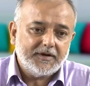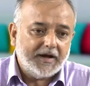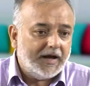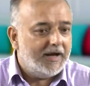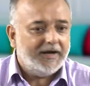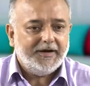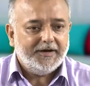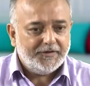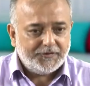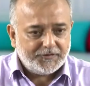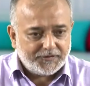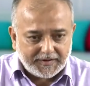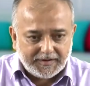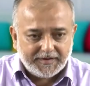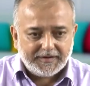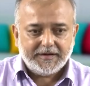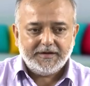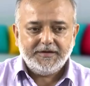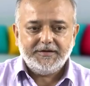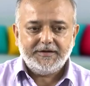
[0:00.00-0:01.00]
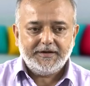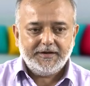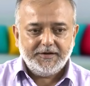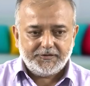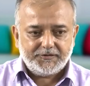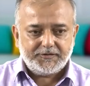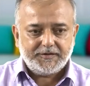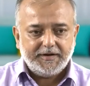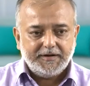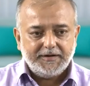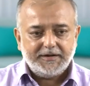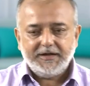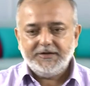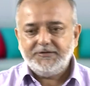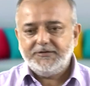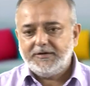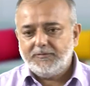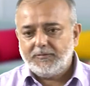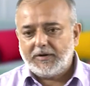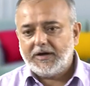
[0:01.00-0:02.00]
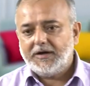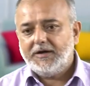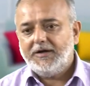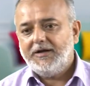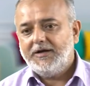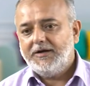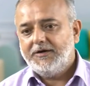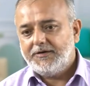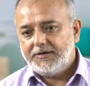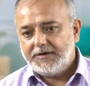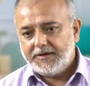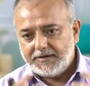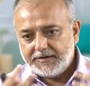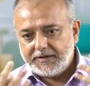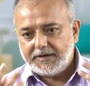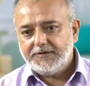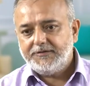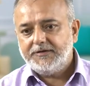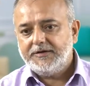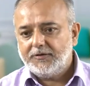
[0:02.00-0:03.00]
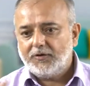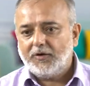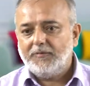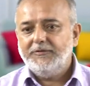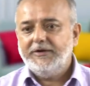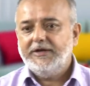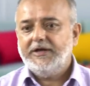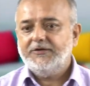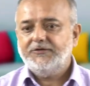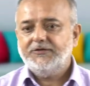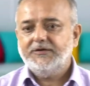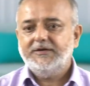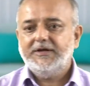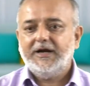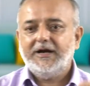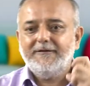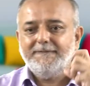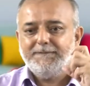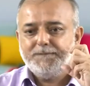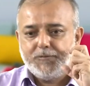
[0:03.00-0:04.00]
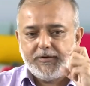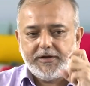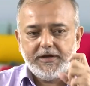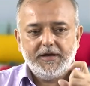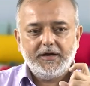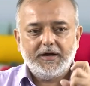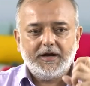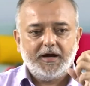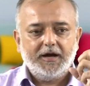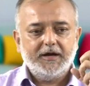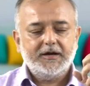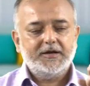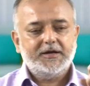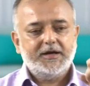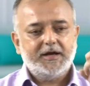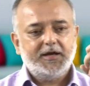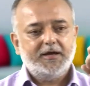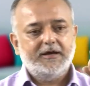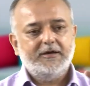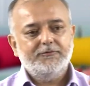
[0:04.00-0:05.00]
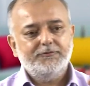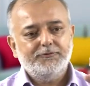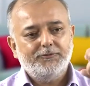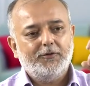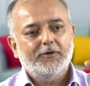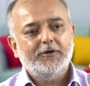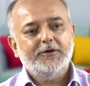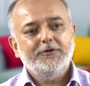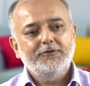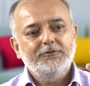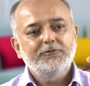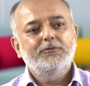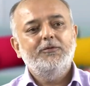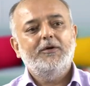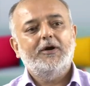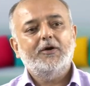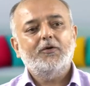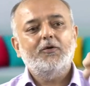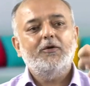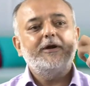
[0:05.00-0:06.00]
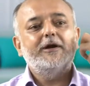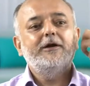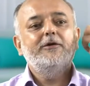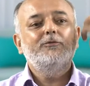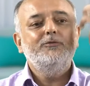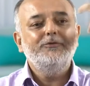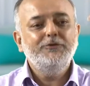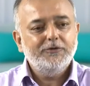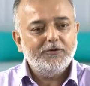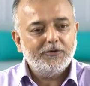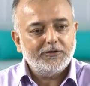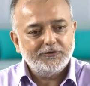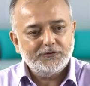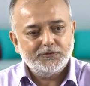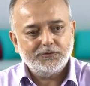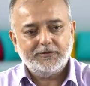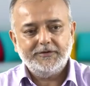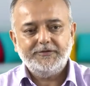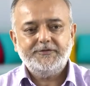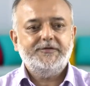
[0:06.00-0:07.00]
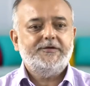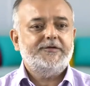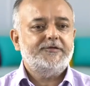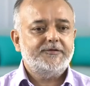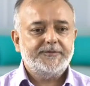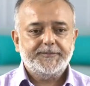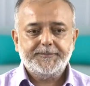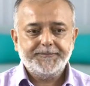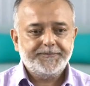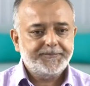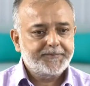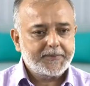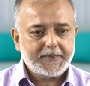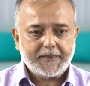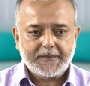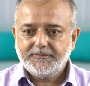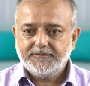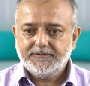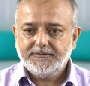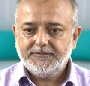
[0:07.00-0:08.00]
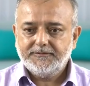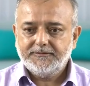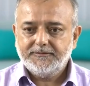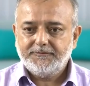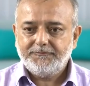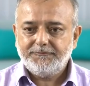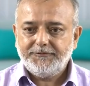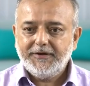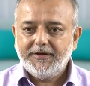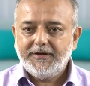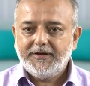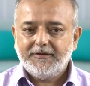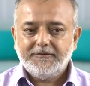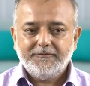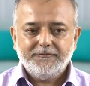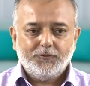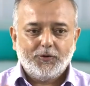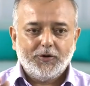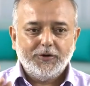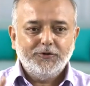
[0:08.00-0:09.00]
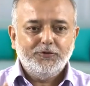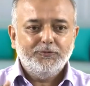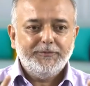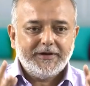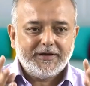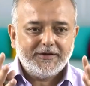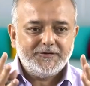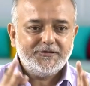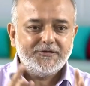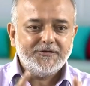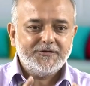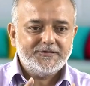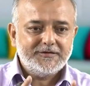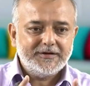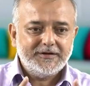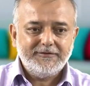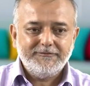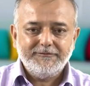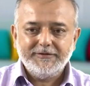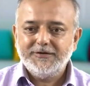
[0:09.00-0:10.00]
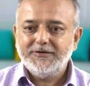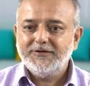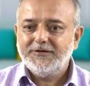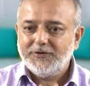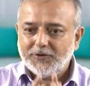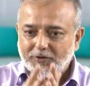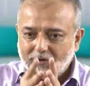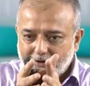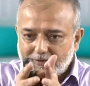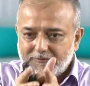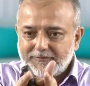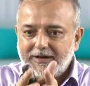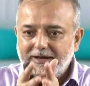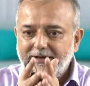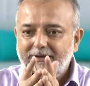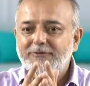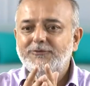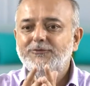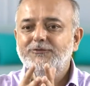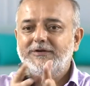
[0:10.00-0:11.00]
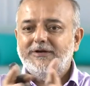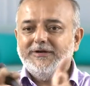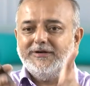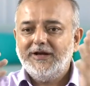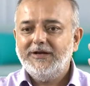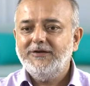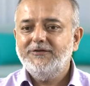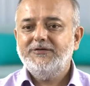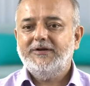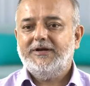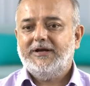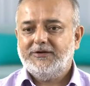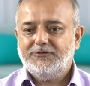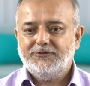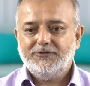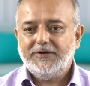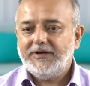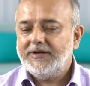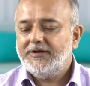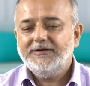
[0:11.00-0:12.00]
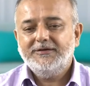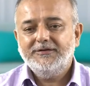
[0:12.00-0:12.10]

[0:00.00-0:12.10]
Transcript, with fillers: and it's, it's intelligent marketing, intelligent communication that we are here for you according to your choices. We want to be consistent with your values and culture actually.